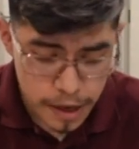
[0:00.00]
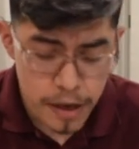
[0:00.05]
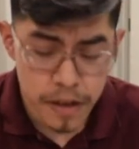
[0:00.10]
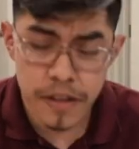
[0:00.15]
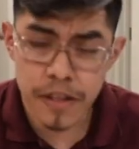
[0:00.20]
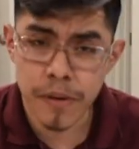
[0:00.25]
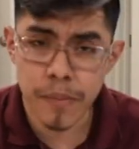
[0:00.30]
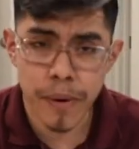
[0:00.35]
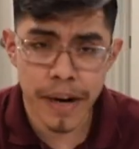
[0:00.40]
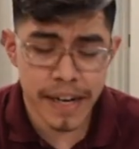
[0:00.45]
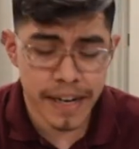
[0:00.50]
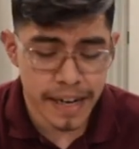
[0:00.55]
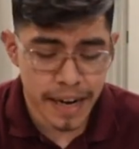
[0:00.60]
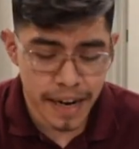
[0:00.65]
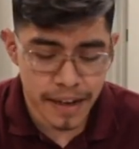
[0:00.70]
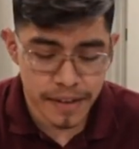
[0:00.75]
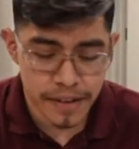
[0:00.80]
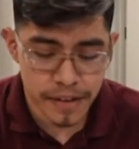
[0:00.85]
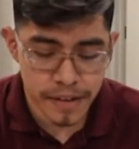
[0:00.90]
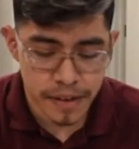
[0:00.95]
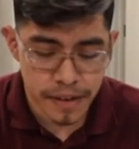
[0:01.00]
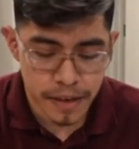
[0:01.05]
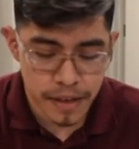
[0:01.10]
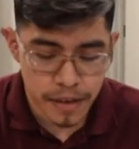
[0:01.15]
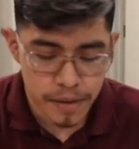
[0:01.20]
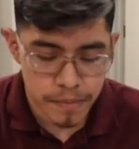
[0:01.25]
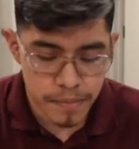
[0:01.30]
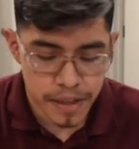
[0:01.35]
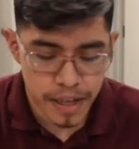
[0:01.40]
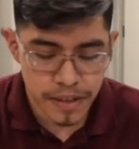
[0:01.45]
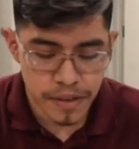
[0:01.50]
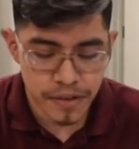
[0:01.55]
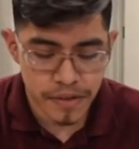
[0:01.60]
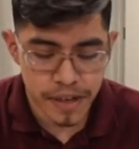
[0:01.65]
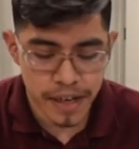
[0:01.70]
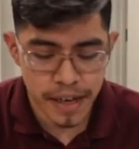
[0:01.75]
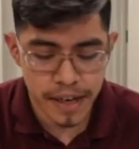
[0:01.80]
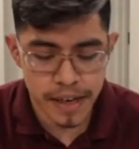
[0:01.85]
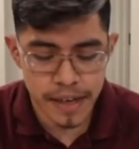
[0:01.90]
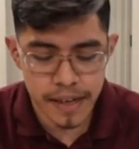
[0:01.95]
they'll break an antler. But that's
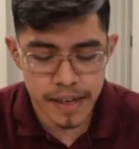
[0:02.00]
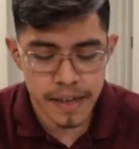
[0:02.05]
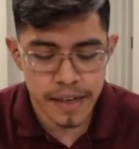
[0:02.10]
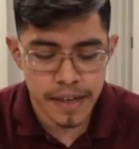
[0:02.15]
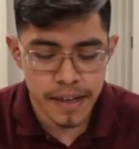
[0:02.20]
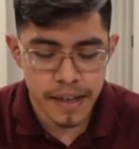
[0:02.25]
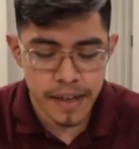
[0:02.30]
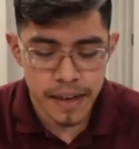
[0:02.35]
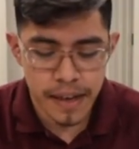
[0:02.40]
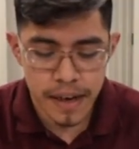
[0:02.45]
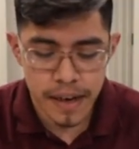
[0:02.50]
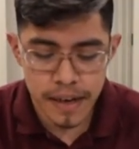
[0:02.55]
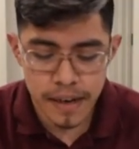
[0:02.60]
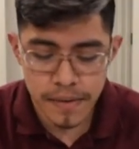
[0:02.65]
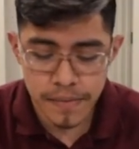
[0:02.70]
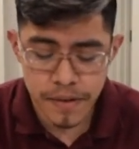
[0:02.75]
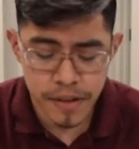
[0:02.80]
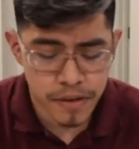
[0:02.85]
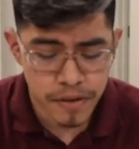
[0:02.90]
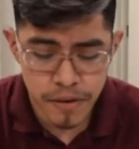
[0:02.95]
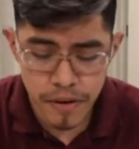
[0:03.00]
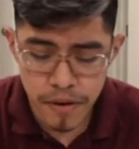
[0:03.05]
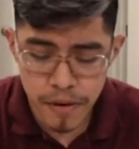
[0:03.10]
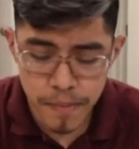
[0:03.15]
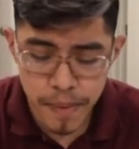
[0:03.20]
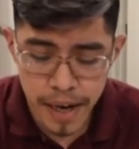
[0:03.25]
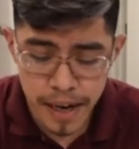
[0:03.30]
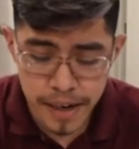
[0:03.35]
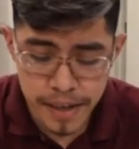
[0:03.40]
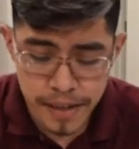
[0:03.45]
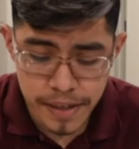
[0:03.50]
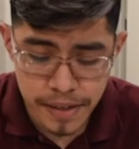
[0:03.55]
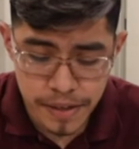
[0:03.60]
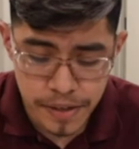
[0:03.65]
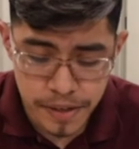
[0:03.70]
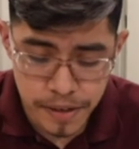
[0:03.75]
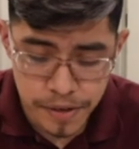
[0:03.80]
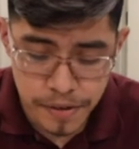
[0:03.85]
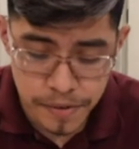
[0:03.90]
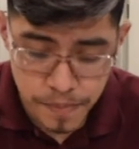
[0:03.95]
okay, um, they'll grow it back.
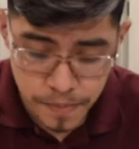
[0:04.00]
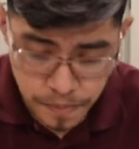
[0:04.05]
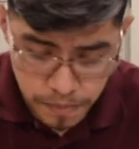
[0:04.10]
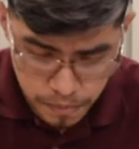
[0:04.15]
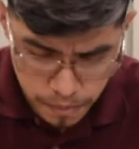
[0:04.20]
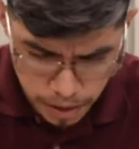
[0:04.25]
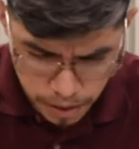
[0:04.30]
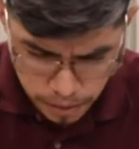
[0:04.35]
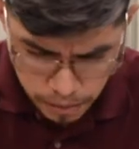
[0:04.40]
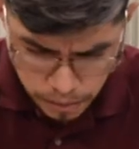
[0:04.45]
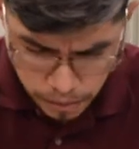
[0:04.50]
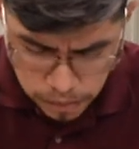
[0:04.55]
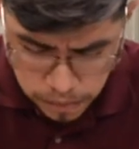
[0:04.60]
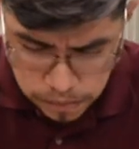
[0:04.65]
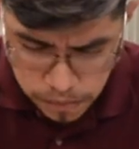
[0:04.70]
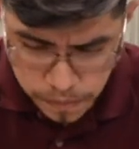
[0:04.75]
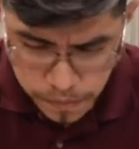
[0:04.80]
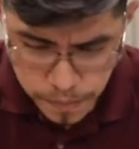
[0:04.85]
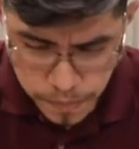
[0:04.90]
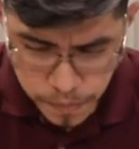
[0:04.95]
So.